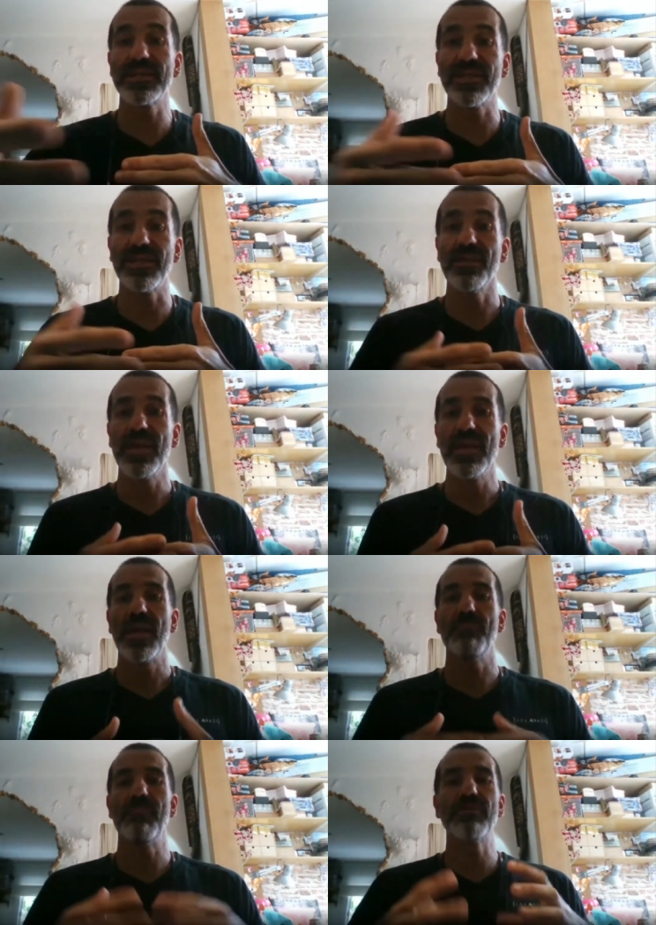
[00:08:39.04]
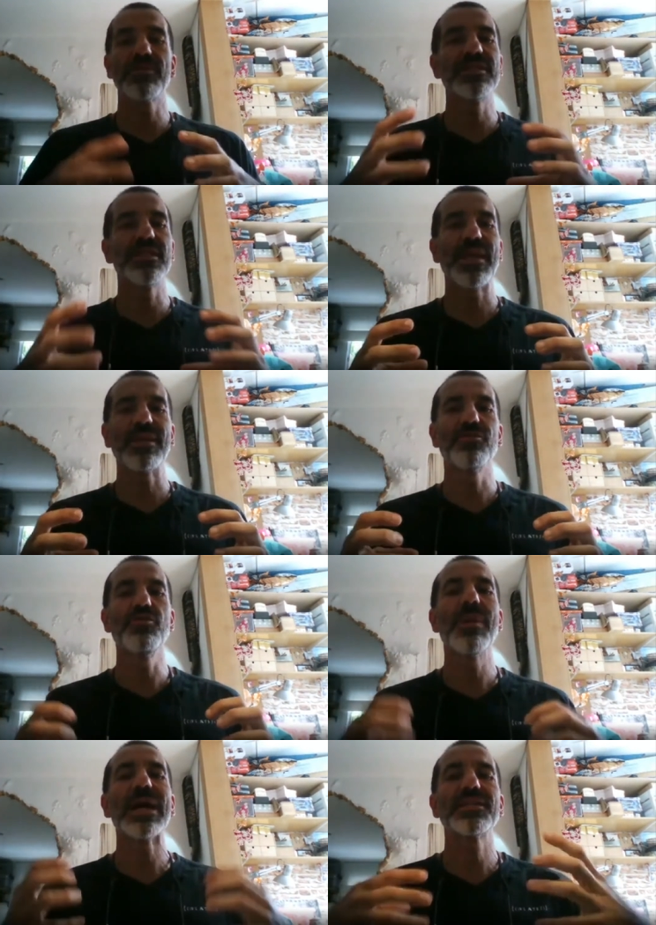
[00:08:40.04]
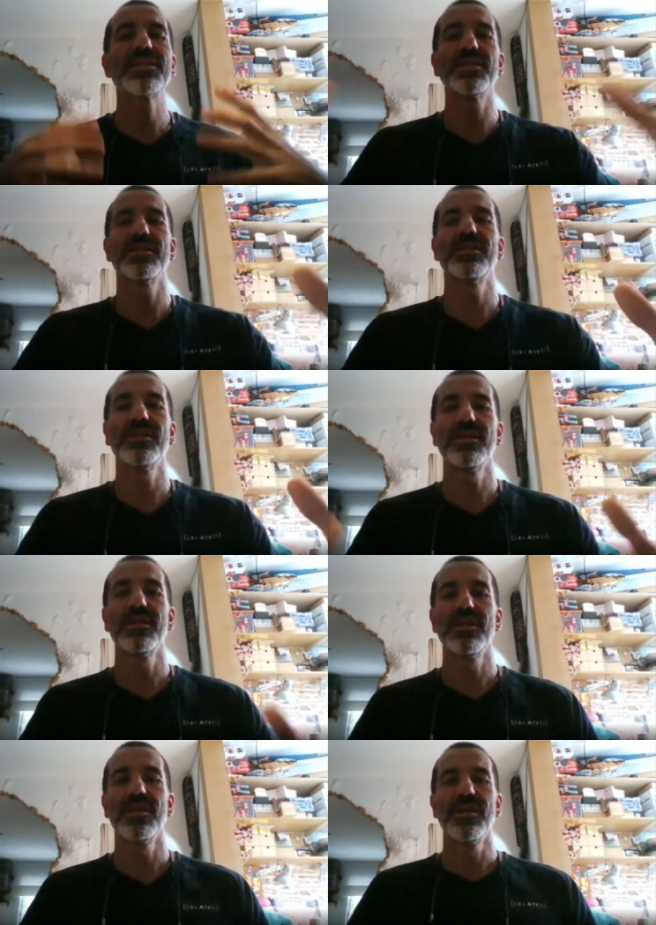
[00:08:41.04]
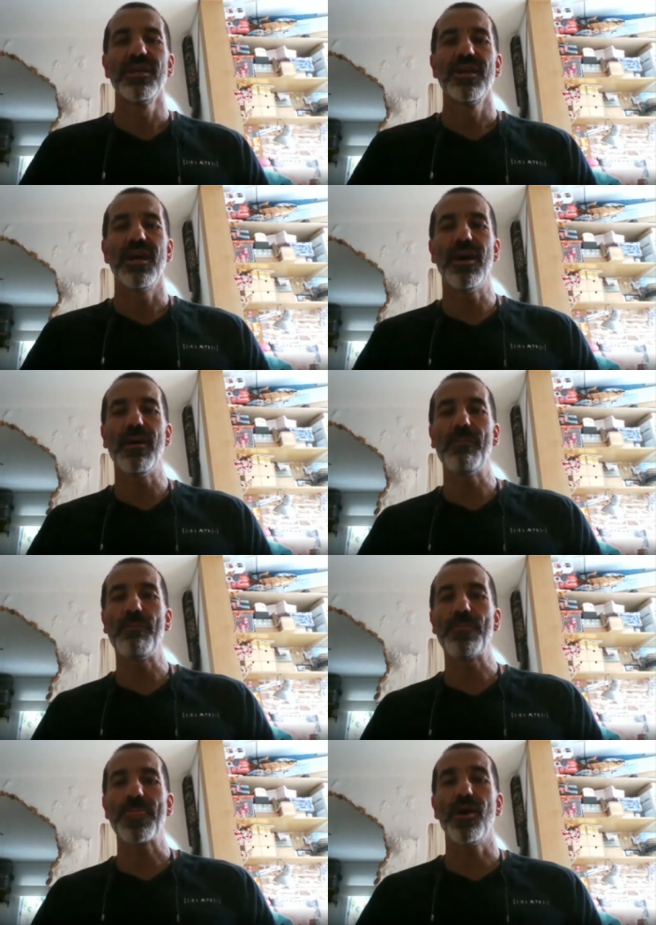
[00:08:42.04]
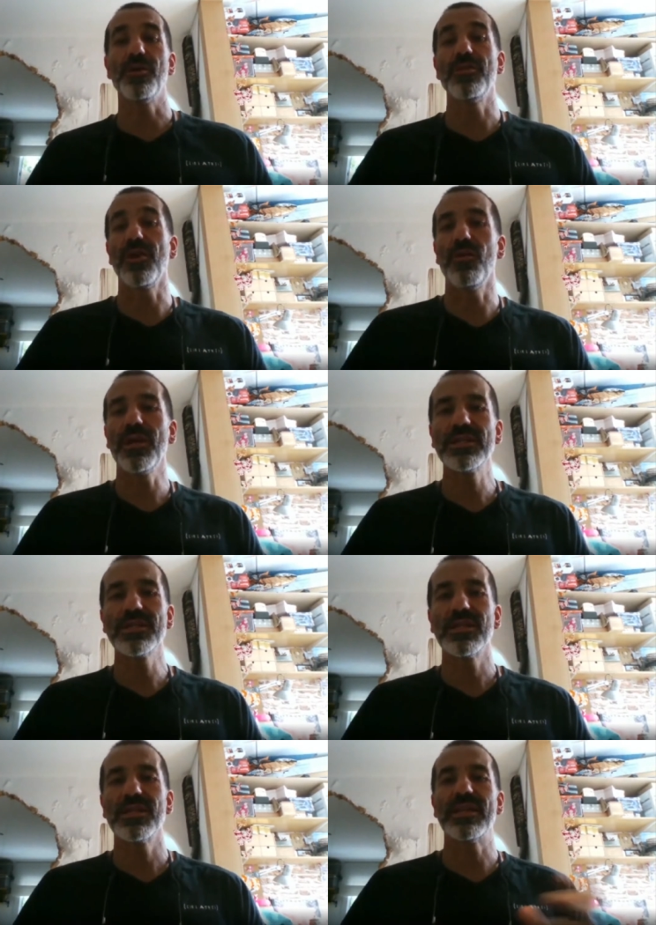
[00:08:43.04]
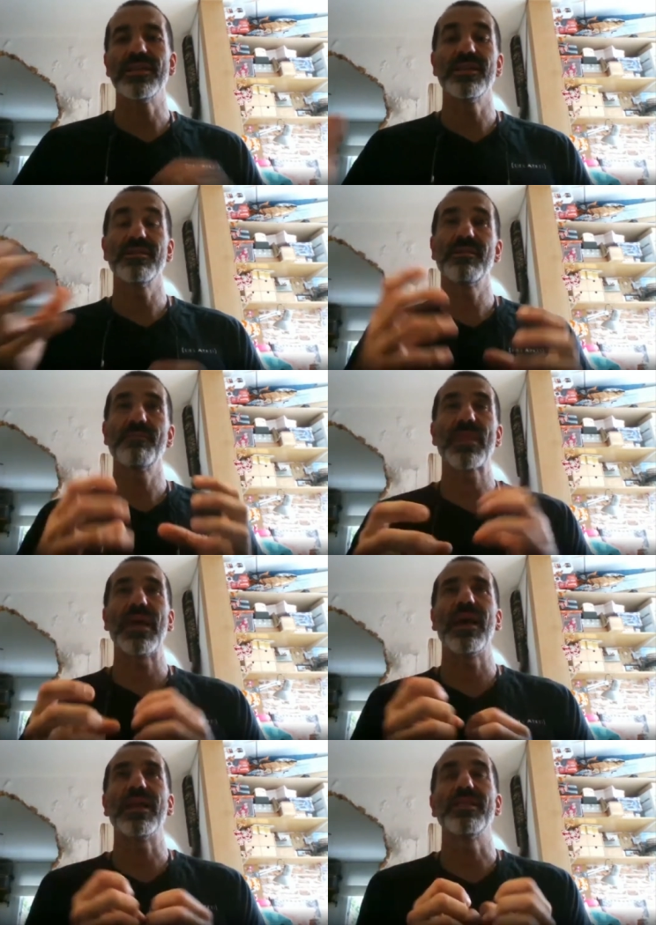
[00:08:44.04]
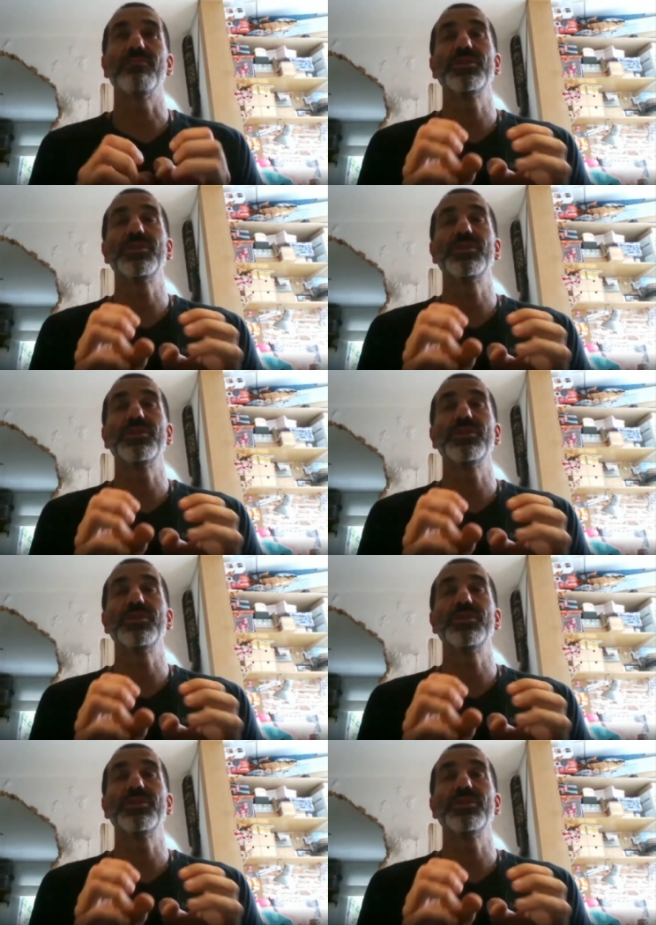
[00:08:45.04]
Let's say mountains depend too much um, on the lowlands, and and we